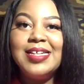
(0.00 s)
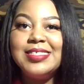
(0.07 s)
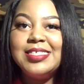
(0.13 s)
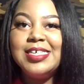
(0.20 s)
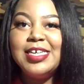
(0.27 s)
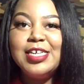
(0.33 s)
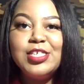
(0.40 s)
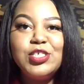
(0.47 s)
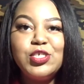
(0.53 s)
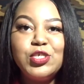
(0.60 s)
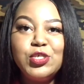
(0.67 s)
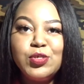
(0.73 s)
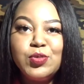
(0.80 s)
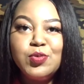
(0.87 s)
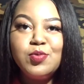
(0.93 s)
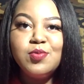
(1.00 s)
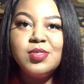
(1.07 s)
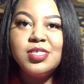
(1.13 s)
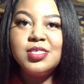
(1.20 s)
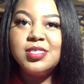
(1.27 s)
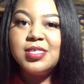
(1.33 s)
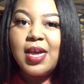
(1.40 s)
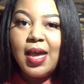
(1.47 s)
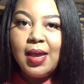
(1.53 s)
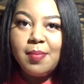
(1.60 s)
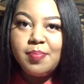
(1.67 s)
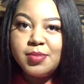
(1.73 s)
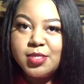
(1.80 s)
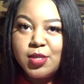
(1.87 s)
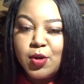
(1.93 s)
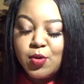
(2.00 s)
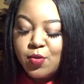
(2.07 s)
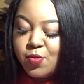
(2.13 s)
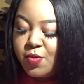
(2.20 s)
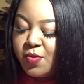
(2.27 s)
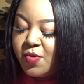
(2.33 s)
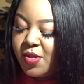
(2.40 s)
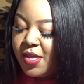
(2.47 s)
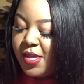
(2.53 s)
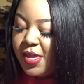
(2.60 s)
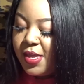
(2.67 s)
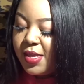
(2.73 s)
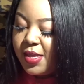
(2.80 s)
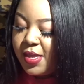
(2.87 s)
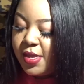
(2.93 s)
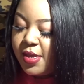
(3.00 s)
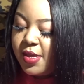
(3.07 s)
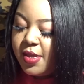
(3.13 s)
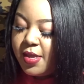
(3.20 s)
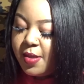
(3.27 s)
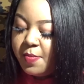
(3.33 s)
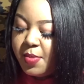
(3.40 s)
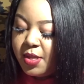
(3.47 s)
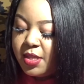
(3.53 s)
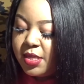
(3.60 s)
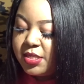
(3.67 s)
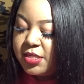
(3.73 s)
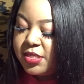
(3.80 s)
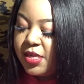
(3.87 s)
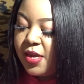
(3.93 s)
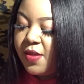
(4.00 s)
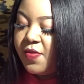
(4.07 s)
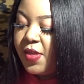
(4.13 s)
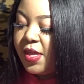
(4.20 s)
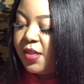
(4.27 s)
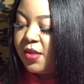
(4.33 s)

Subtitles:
10 shoes top, so yeah. But this is how they